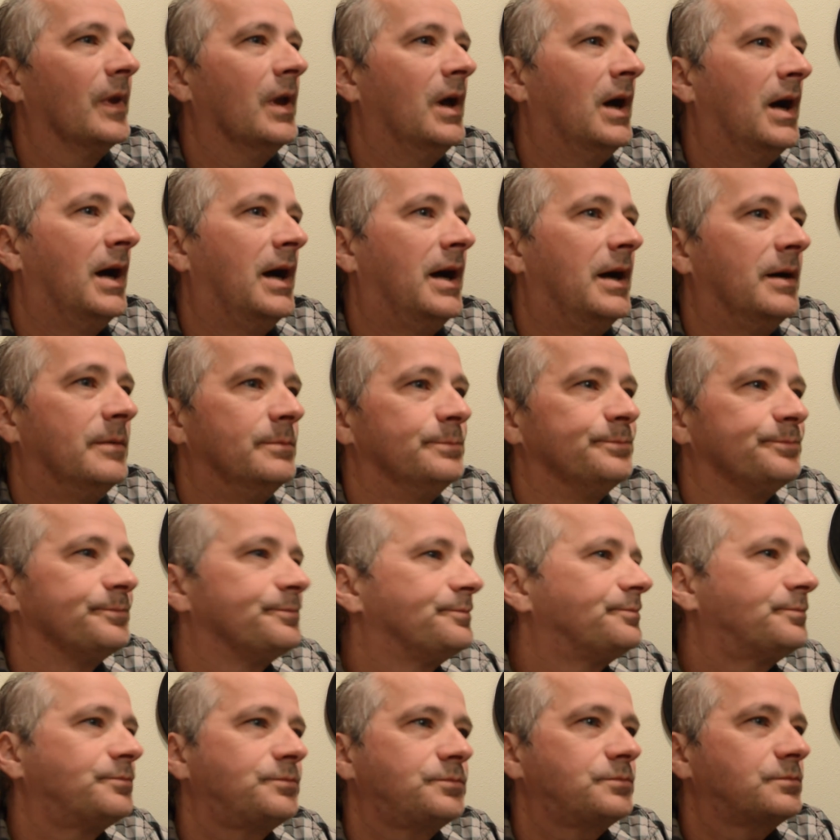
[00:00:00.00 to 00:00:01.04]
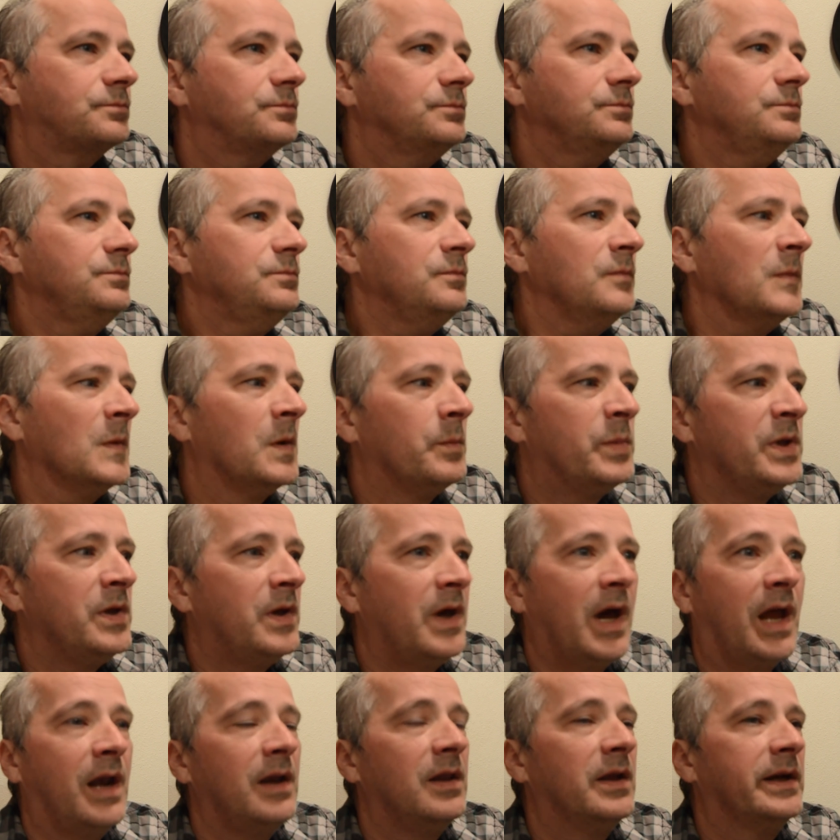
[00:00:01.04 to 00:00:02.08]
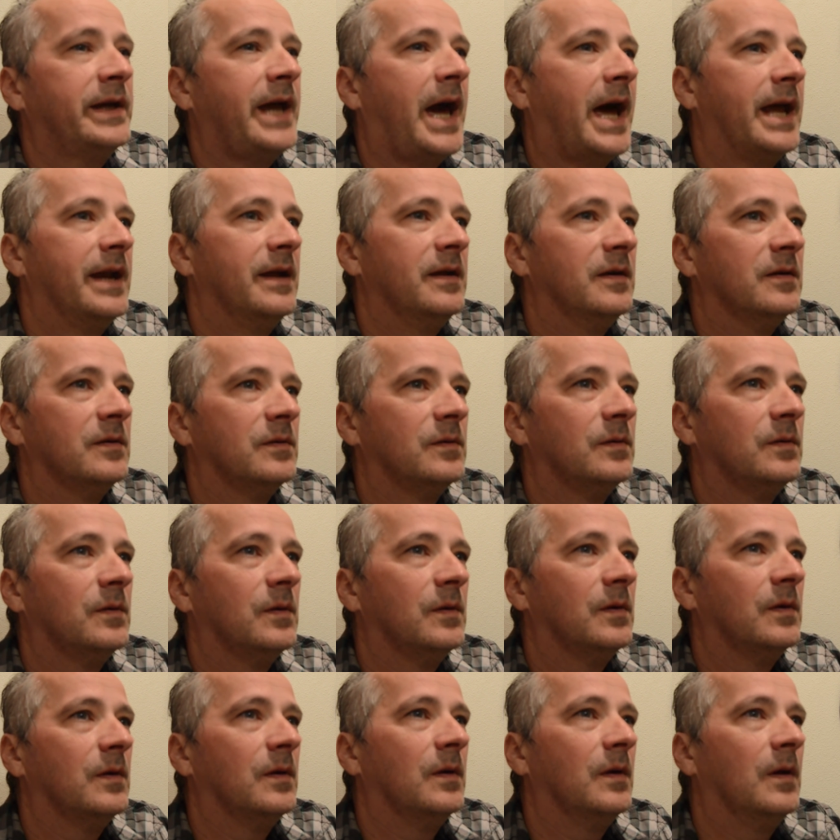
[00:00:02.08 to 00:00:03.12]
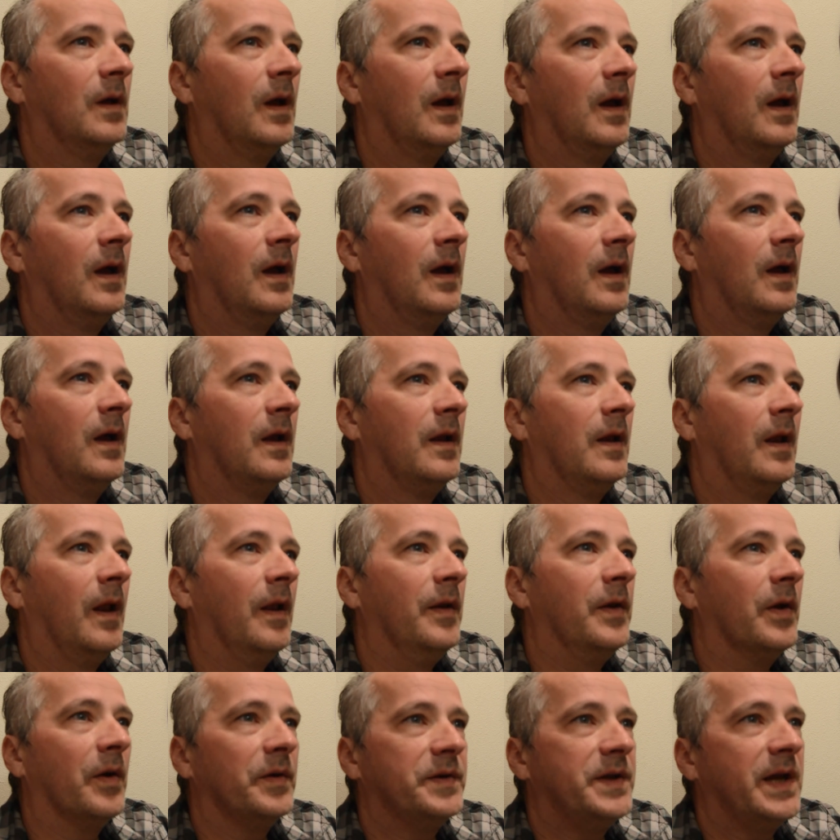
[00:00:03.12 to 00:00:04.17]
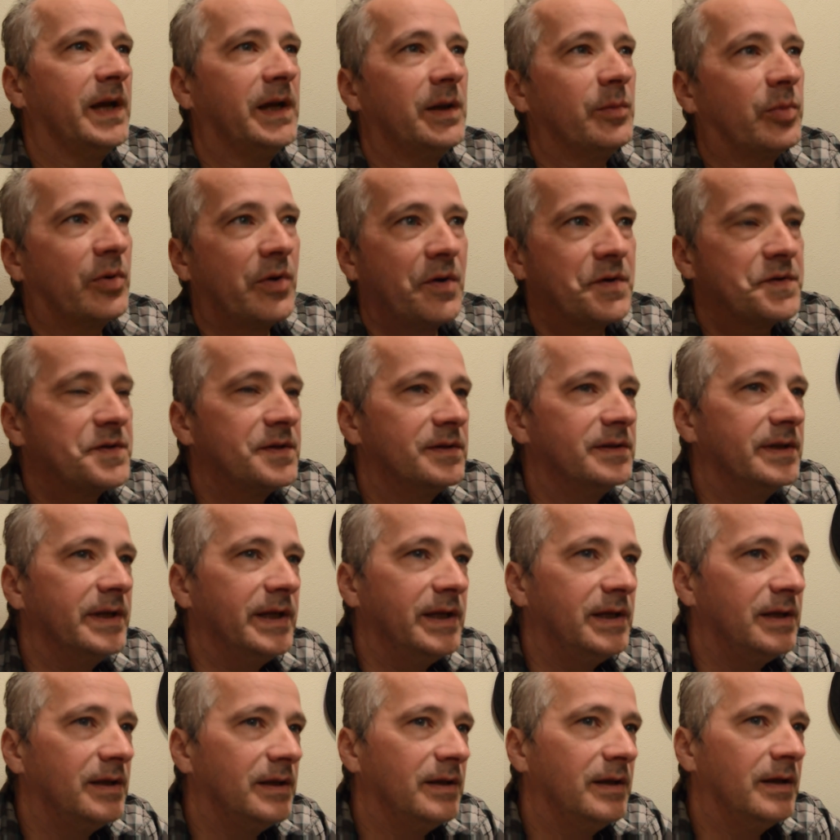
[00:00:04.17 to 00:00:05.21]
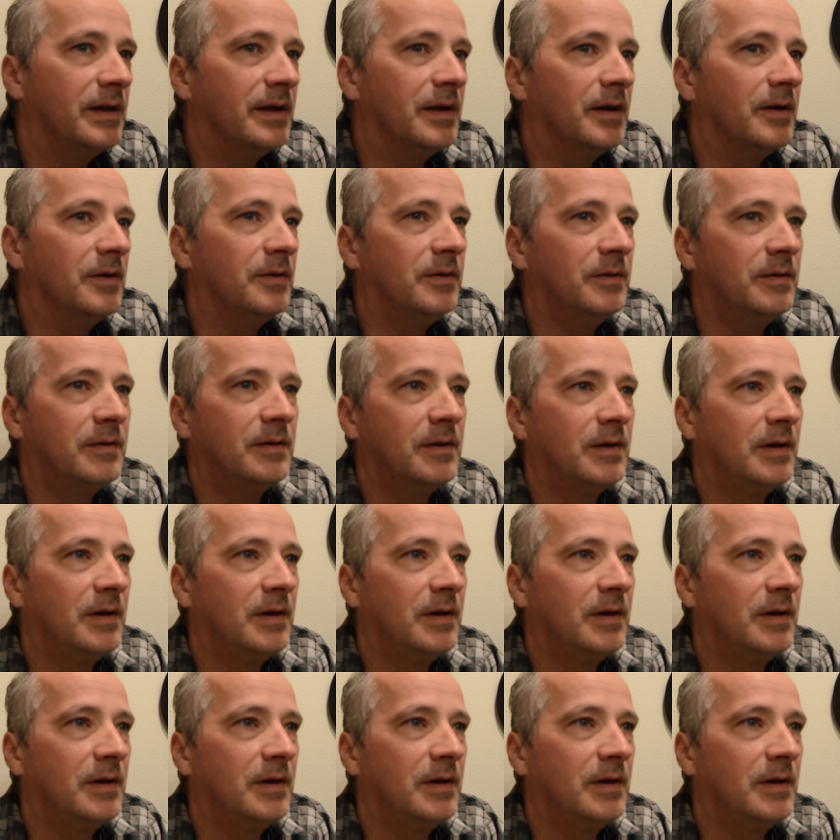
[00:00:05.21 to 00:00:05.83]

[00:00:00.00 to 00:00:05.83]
Um, but you got to look at it. Don't take it personally, you know.